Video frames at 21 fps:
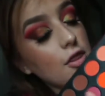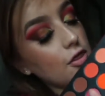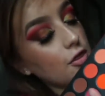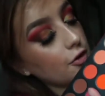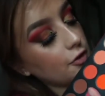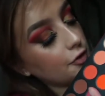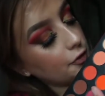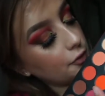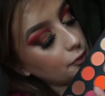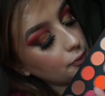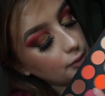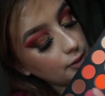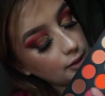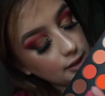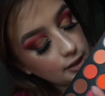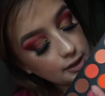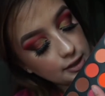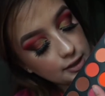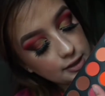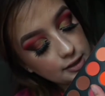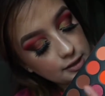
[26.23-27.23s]
the
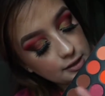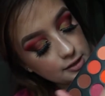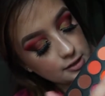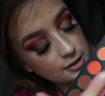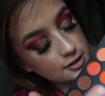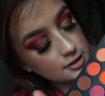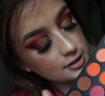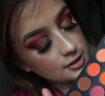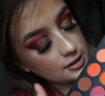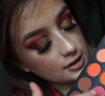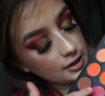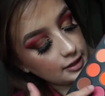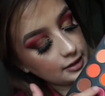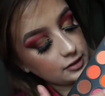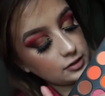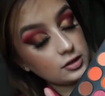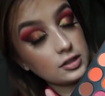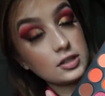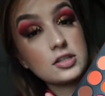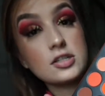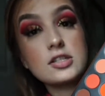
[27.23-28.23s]
greens,
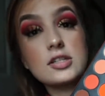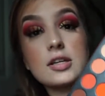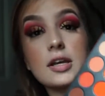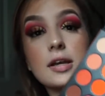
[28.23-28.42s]
like this